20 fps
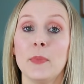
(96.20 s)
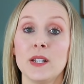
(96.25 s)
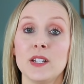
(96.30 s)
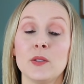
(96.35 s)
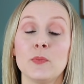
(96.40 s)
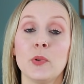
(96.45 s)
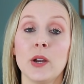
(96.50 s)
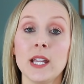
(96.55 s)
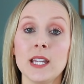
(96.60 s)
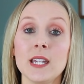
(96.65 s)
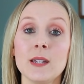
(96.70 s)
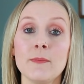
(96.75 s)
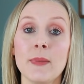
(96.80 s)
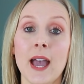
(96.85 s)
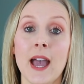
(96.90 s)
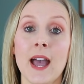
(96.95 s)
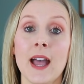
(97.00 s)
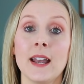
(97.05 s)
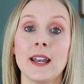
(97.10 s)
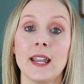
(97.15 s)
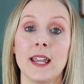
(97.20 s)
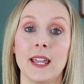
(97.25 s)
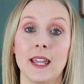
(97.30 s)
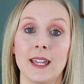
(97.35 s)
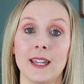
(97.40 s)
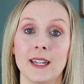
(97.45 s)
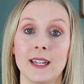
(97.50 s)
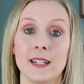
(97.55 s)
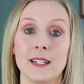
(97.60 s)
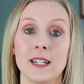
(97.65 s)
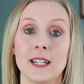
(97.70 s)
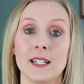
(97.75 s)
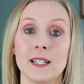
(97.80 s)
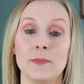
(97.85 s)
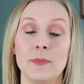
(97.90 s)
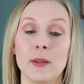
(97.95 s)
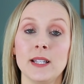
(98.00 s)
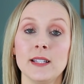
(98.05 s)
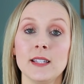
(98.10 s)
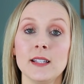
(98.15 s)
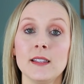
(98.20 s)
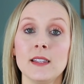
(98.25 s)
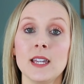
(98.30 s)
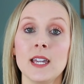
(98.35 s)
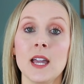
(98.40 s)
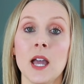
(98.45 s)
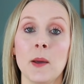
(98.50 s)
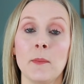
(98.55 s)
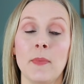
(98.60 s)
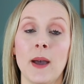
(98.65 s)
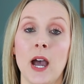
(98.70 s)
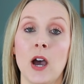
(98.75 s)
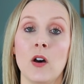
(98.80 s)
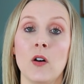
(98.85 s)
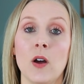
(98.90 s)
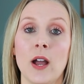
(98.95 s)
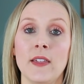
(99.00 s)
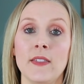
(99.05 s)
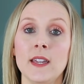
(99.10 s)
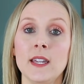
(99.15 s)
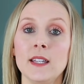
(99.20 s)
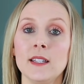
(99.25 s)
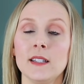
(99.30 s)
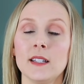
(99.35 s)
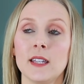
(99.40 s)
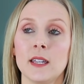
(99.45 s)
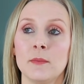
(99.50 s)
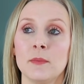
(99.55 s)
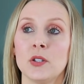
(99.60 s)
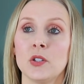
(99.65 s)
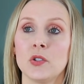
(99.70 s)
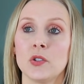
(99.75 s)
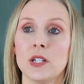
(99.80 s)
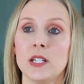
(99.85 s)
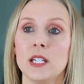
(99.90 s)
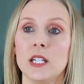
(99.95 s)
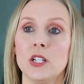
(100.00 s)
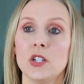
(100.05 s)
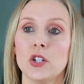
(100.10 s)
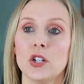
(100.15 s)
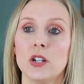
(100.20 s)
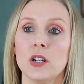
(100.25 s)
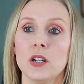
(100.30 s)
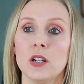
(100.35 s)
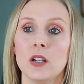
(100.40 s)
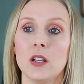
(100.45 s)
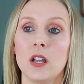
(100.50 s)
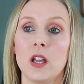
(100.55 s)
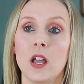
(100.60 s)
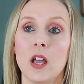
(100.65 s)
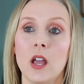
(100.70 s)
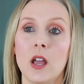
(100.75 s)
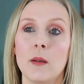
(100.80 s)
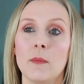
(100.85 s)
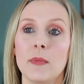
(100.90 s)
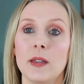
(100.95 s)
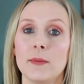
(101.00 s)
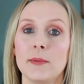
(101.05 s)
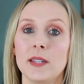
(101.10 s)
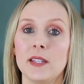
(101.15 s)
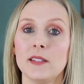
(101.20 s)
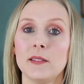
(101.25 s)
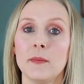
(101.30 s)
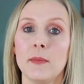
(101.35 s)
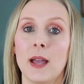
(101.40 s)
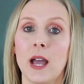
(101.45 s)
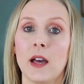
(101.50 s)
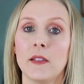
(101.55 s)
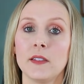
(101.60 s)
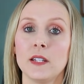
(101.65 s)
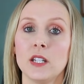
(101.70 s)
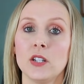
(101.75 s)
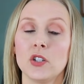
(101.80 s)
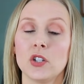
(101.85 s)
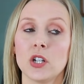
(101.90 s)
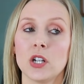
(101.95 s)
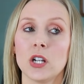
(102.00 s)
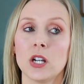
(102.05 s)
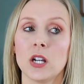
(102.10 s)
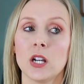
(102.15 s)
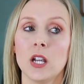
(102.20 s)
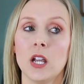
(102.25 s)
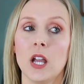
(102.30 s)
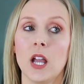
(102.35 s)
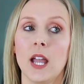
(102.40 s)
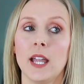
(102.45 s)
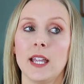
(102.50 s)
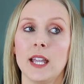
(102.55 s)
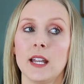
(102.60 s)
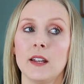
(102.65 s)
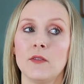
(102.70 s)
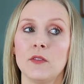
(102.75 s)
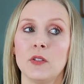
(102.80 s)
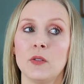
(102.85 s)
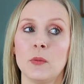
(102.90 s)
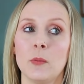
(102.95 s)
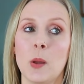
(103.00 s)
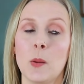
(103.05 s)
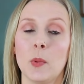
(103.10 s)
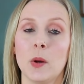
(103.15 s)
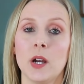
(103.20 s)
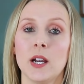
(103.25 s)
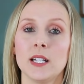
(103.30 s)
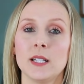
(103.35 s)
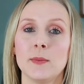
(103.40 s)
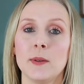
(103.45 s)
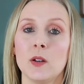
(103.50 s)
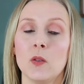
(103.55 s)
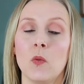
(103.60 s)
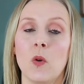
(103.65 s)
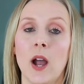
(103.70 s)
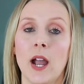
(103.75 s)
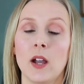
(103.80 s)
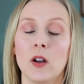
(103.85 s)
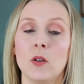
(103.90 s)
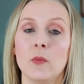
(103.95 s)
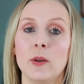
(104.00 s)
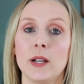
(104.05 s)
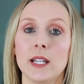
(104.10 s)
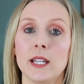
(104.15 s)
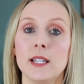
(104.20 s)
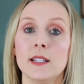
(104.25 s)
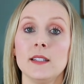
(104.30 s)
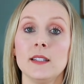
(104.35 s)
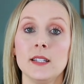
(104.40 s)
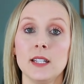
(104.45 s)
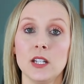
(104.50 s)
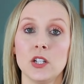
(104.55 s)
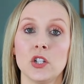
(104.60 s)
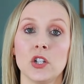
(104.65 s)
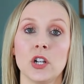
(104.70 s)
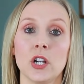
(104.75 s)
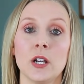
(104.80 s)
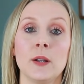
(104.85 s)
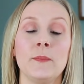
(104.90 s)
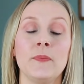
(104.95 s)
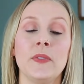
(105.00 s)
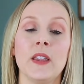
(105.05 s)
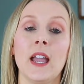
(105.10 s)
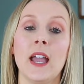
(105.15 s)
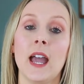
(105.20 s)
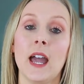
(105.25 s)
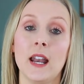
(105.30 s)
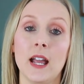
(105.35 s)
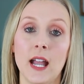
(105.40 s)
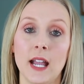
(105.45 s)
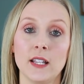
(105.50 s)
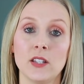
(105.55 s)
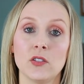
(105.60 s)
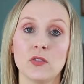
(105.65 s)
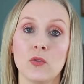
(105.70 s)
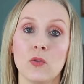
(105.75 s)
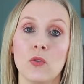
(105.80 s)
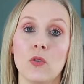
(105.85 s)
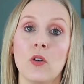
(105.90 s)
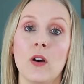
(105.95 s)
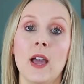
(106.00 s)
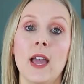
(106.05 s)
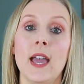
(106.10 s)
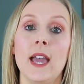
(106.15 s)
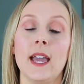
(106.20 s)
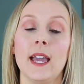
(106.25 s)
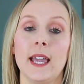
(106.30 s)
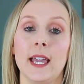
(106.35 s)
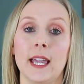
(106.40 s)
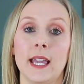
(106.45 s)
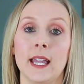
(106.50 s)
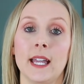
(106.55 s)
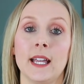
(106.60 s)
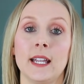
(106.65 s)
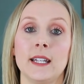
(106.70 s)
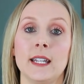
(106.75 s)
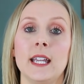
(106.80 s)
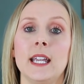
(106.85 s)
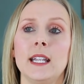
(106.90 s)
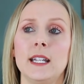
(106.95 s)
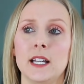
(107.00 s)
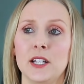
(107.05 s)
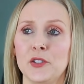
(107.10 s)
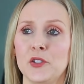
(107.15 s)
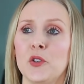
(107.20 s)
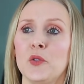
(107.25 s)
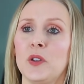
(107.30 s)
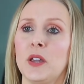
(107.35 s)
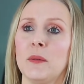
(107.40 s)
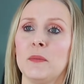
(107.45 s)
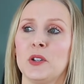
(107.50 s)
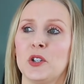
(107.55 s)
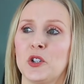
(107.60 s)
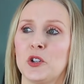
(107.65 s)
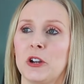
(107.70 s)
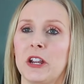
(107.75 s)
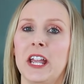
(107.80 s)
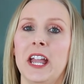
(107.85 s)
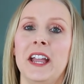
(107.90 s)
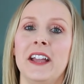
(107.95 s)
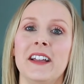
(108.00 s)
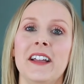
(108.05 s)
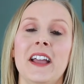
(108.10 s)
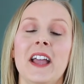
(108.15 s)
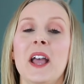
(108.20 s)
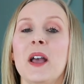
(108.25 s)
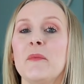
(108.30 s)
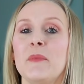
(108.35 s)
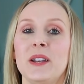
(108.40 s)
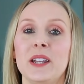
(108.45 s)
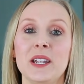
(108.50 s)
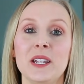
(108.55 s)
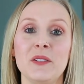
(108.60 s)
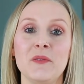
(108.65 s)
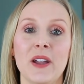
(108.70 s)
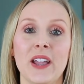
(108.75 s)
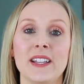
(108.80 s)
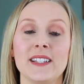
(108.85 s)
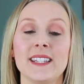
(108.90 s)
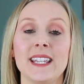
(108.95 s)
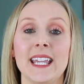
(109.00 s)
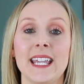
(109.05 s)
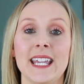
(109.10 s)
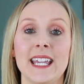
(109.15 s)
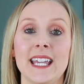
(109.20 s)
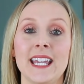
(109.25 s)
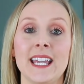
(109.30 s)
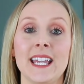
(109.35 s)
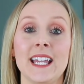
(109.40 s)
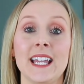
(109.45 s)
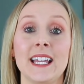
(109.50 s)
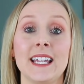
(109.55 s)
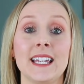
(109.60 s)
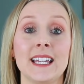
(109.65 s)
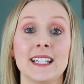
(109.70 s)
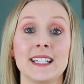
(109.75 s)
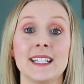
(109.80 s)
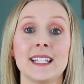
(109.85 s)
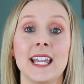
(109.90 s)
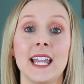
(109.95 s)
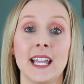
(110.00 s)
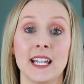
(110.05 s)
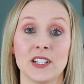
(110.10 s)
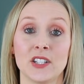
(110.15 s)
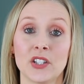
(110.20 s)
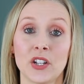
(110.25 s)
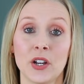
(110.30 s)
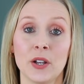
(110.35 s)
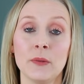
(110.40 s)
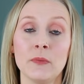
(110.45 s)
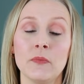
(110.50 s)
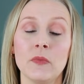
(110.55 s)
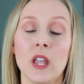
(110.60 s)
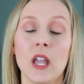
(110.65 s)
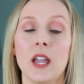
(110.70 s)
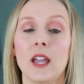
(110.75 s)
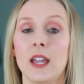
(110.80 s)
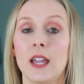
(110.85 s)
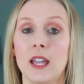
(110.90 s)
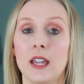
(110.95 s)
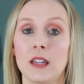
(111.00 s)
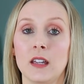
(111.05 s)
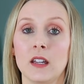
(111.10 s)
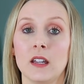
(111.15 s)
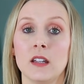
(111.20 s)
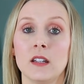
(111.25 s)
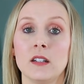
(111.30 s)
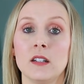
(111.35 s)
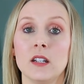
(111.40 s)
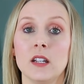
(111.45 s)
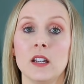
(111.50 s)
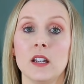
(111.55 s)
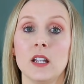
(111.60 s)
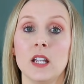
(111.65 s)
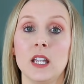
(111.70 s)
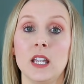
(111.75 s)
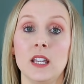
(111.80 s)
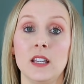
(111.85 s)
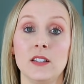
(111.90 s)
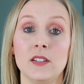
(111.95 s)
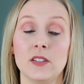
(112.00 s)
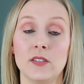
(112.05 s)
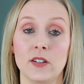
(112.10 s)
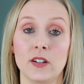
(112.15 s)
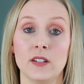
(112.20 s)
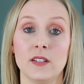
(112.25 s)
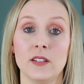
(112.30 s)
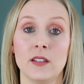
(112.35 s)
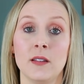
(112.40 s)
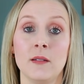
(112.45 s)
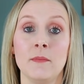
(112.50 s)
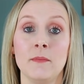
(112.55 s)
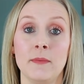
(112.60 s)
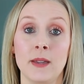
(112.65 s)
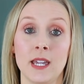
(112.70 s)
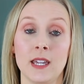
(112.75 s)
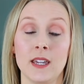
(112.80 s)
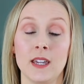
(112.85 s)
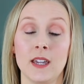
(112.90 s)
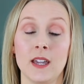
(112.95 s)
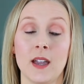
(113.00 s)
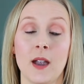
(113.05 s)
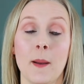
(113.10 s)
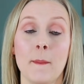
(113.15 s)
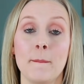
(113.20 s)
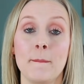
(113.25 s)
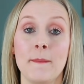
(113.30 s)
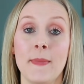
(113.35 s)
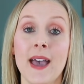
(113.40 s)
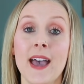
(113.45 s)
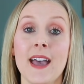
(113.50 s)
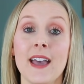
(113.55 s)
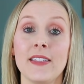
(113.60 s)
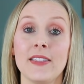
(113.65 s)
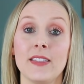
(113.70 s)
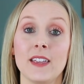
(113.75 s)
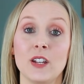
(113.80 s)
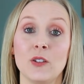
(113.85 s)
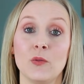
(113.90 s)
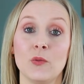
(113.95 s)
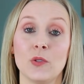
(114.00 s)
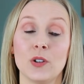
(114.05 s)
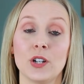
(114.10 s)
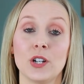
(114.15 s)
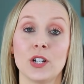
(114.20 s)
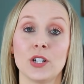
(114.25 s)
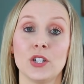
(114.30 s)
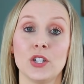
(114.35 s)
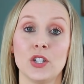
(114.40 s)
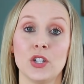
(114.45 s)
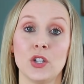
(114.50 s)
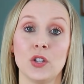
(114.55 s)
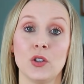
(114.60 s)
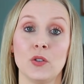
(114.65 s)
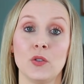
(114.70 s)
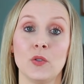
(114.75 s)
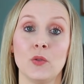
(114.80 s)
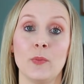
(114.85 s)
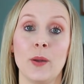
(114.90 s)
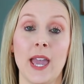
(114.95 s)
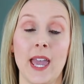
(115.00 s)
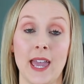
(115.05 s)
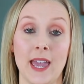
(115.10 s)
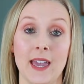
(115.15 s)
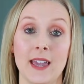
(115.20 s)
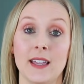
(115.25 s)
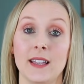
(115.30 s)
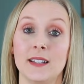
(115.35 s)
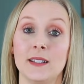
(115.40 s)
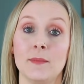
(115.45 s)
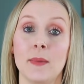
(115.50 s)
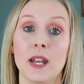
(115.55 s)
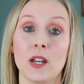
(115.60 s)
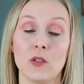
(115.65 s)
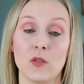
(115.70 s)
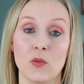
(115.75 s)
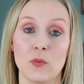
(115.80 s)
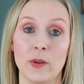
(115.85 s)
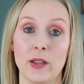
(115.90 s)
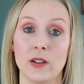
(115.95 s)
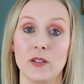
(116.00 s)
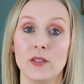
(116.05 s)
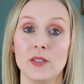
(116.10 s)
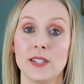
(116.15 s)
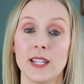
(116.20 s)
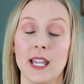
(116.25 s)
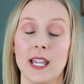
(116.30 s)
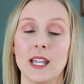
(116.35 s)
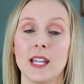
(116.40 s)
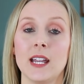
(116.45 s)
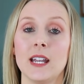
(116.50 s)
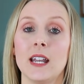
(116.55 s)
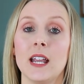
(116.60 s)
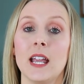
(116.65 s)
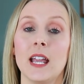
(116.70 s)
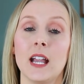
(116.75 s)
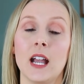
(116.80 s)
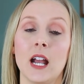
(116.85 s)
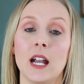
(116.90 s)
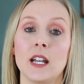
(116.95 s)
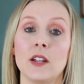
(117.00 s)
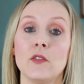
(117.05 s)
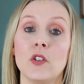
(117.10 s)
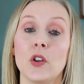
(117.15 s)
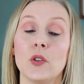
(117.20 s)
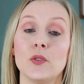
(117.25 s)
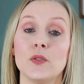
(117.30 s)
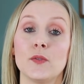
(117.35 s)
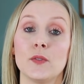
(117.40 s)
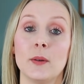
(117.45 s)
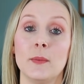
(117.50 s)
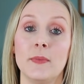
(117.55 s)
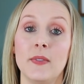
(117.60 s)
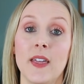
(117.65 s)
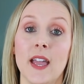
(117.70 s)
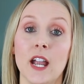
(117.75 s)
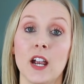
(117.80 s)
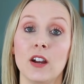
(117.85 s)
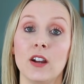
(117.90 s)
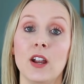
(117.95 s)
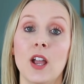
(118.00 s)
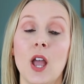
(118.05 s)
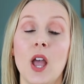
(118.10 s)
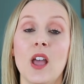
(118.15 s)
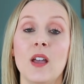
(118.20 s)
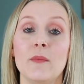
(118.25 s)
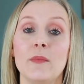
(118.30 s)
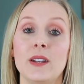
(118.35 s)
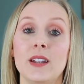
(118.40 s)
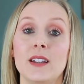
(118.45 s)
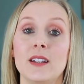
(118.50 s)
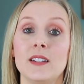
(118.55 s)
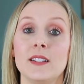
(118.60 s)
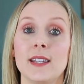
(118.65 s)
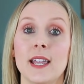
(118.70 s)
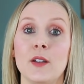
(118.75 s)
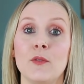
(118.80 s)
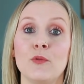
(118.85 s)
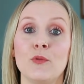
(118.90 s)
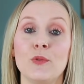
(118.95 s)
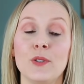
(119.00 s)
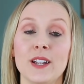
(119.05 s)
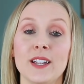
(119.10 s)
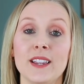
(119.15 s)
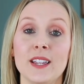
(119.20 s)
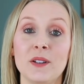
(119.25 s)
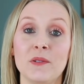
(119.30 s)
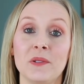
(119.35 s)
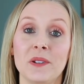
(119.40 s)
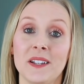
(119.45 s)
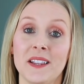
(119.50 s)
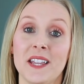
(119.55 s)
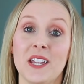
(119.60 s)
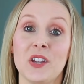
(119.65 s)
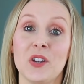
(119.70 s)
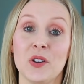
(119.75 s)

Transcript: but it's Breaking Bad and it's basically about, I think he's a chemistry chemistry teacher. Maybe he's a math teacher. I can't even remember. It's been a while, but he's a teacher at a high school and he does know chemistry. but anyways, he gets cancer and he starts making meth in order to pay his medical bills and it kind of goes from there but it is a really really